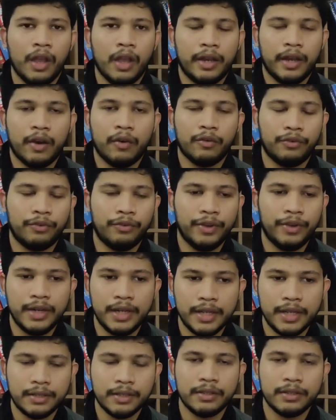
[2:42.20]
Now,
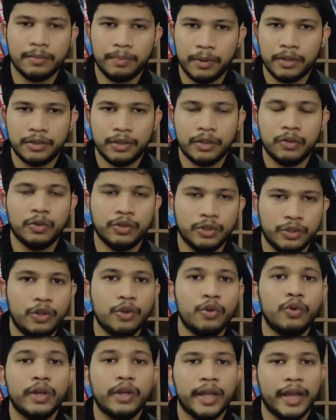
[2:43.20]
FENIX is a person who is
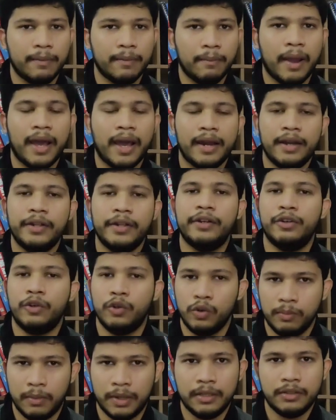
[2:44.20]
due to get married in
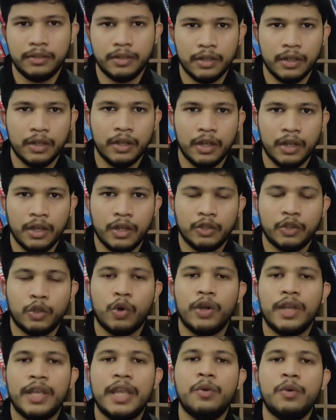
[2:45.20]
2 months.
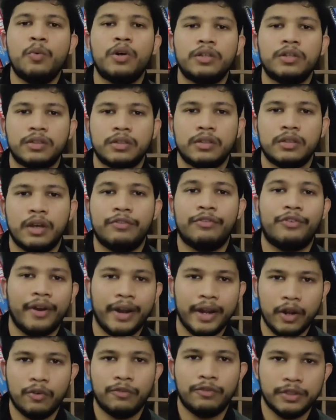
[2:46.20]
So he was
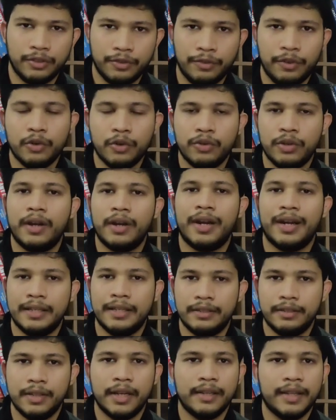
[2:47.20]
afraid of his future, and he
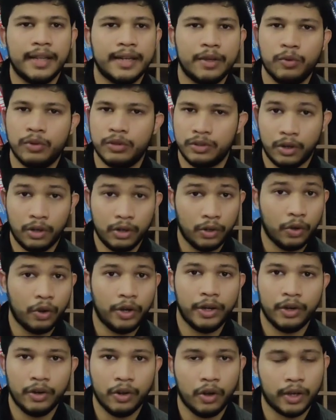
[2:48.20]
said that he was not
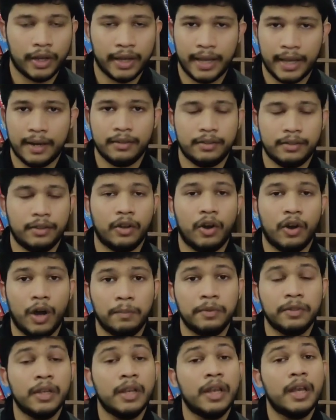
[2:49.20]
going to talk against the
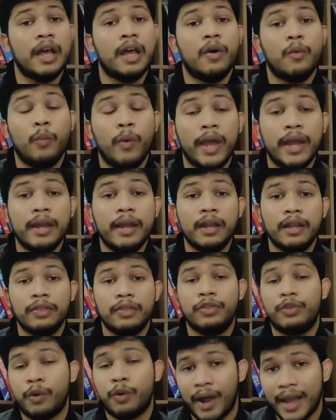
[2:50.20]
cops. When
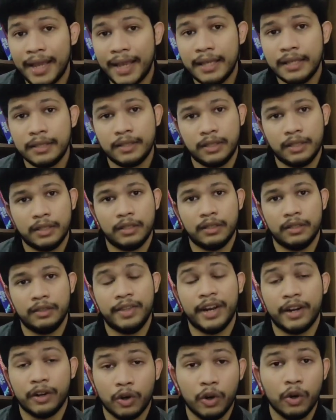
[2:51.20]
thrice
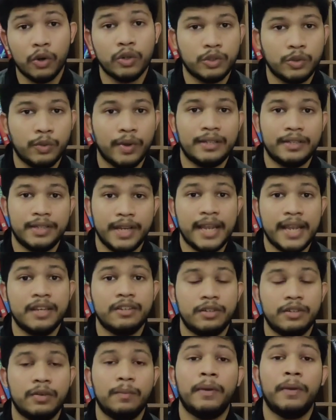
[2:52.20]
their clothes were
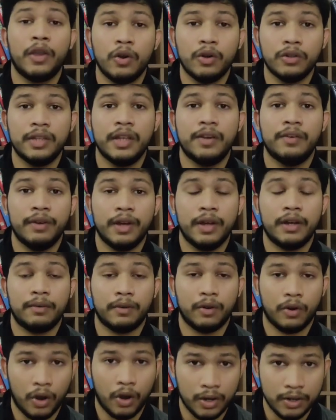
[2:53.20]
changed because they were
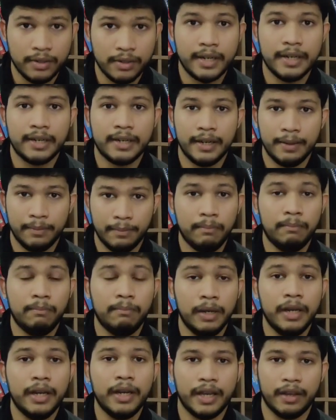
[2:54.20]
constantly
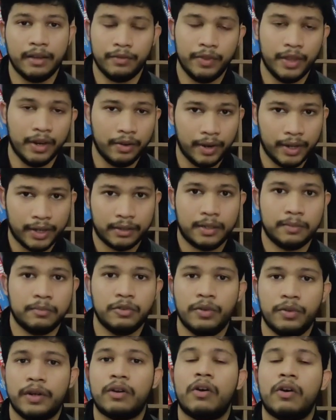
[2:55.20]
bleeding, their rectums
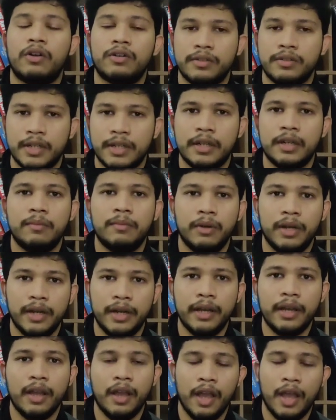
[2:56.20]
were constantly
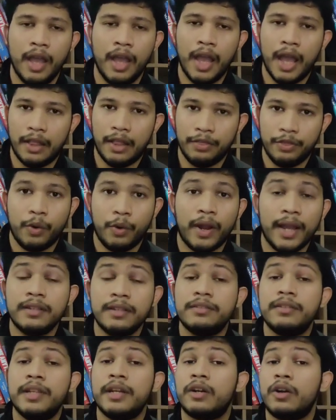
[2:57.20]
bleeding, and
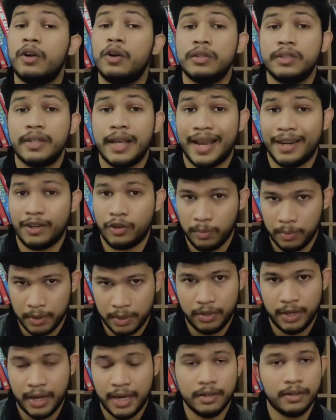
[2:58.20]
thrice their clothes had to be
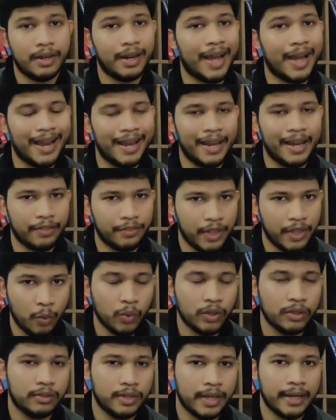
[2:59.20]
changed, and nothing
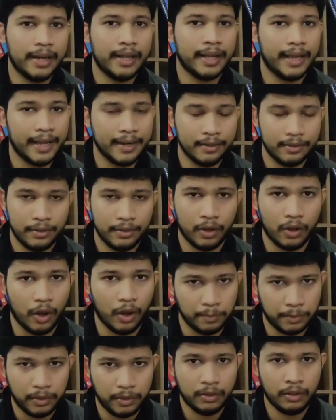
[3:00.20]
was said against the
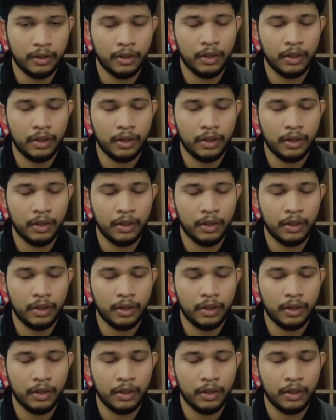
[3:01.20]
cops.